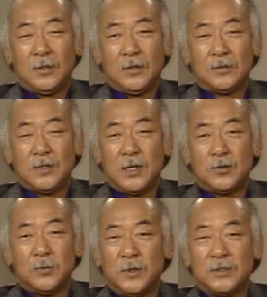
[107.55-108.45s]
there's not
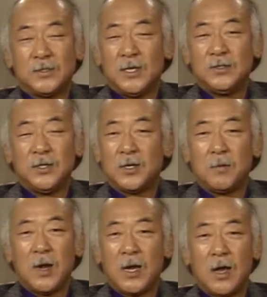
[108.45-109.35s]
too much sense you
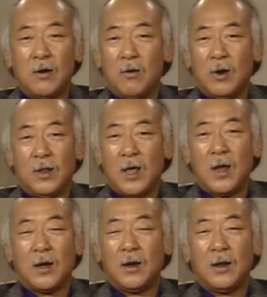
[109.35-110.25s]
can make out of all of
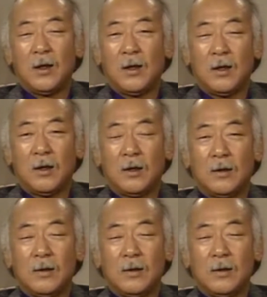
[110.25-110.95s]
that. Mm-hmm. uh,